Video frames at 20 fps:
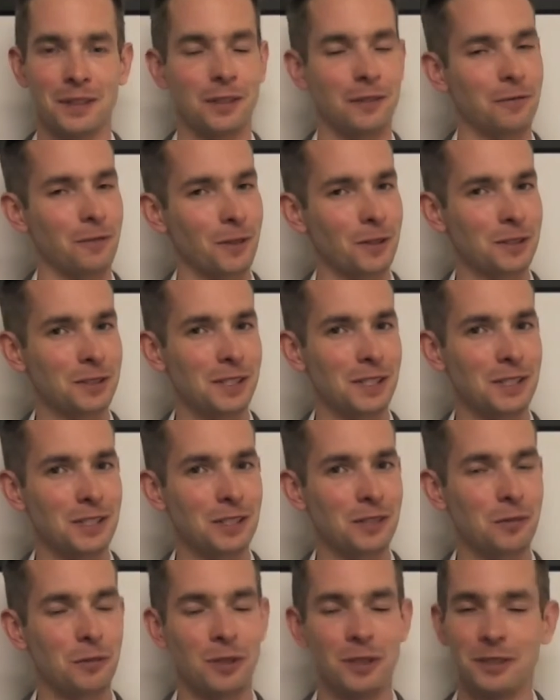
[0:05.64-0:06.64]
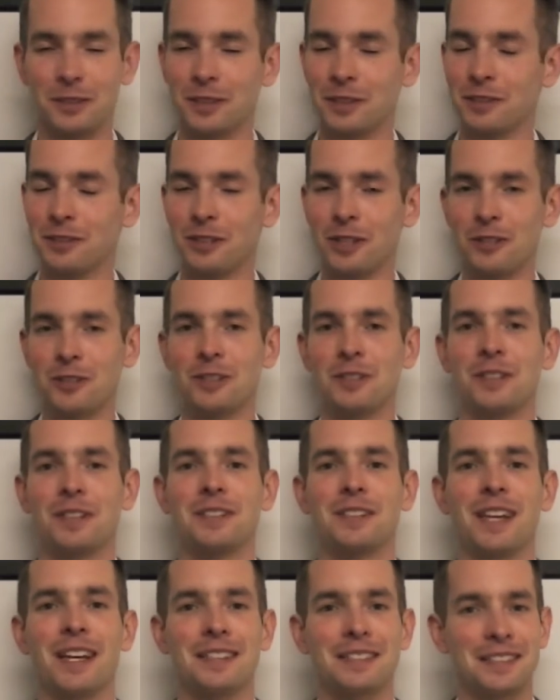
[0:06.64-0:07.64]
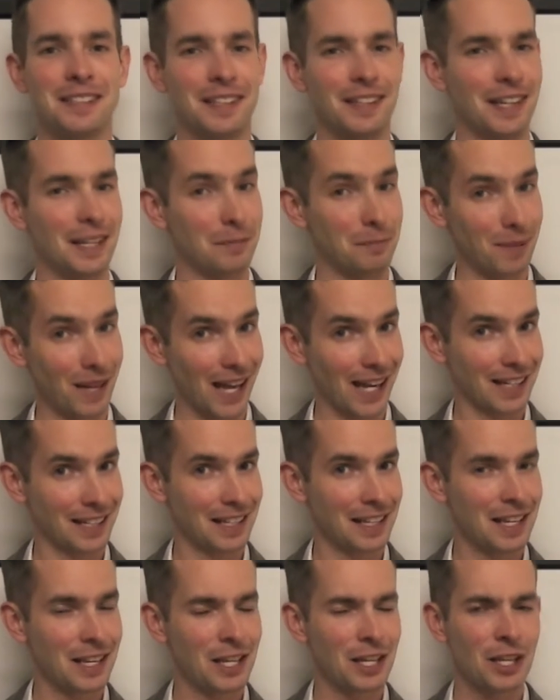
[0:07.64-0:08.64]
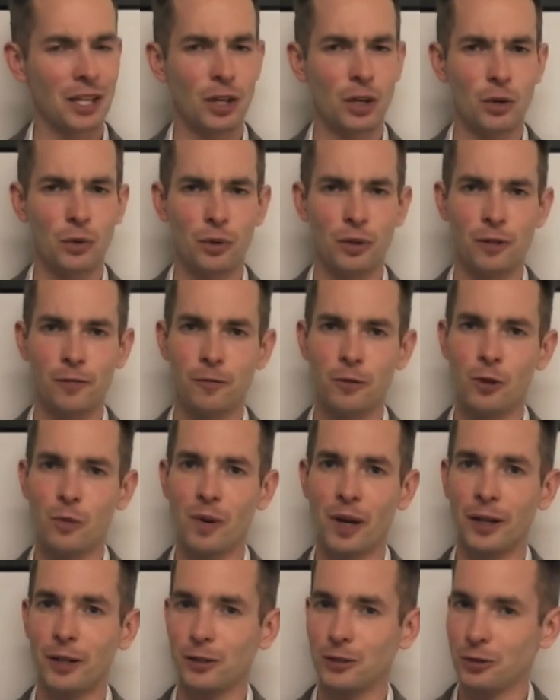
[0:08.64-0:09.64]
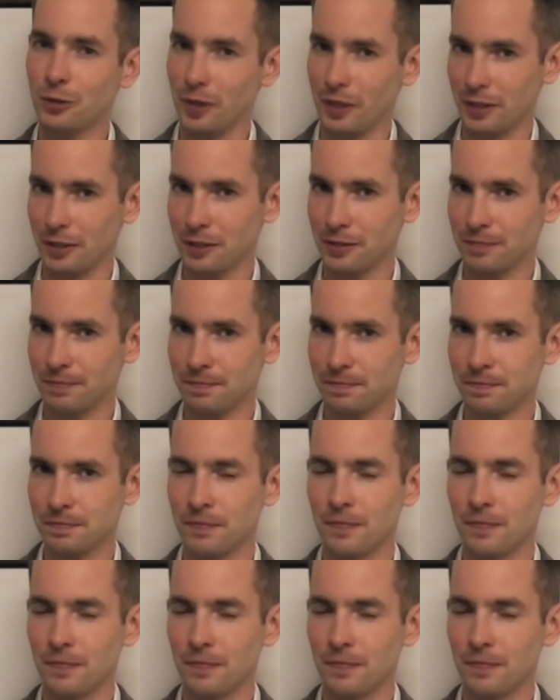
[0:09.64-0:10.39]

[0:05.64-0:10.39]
The first season was such a success that I'm back with a few minor tweaks.